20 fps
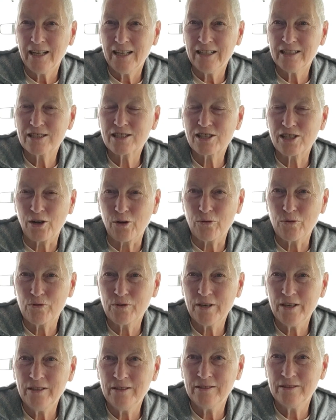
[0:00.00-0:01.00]
It
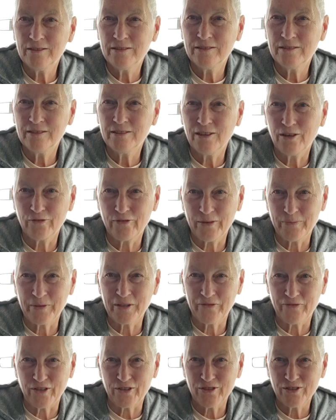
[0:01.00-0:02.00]
sold November
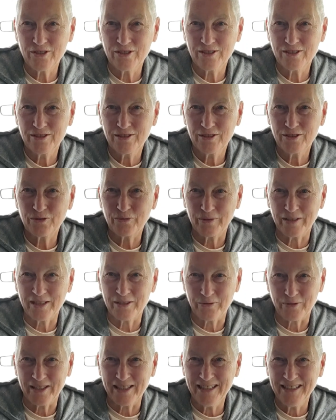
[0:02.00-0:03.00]
the 1st,
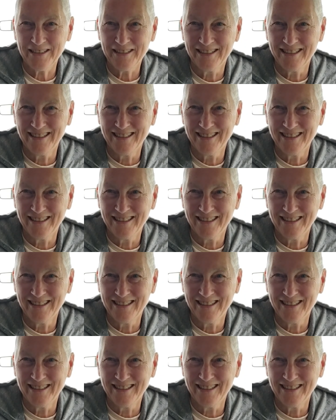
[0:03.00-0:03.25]
2020.